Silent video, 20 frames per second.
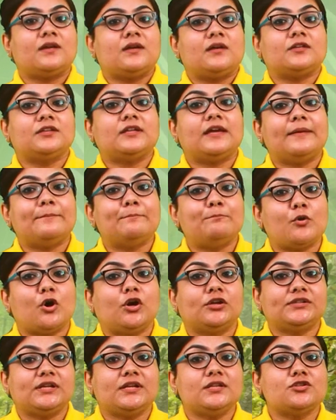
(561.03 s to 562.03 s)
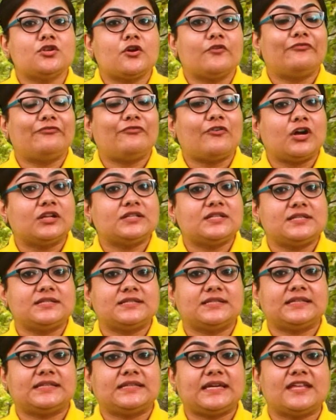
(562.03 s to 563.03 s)
Now the importance of
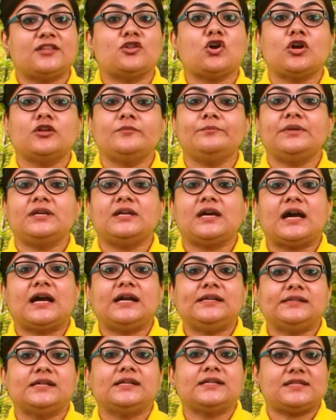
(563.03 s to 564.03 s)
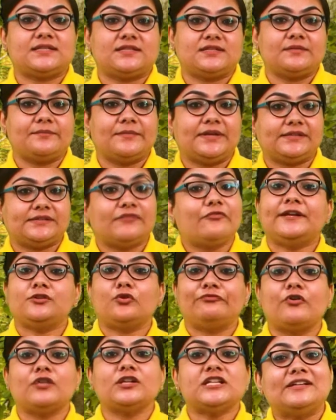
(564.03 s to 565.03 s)
forest cannot be underestimated.
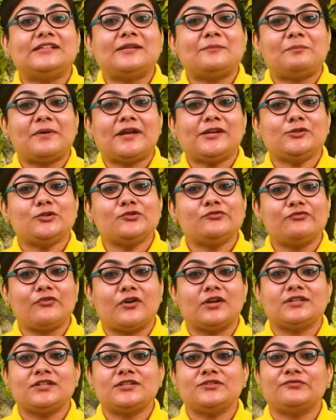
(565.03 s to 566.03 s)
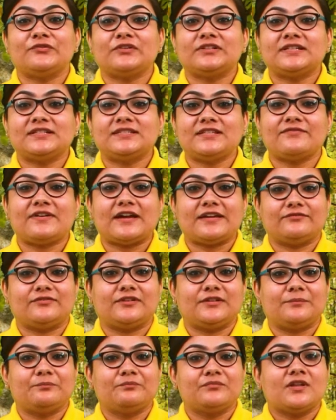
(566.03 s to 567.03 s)
We depend on forest for our
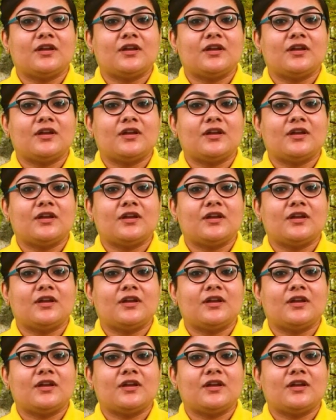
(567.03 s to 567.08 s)
survival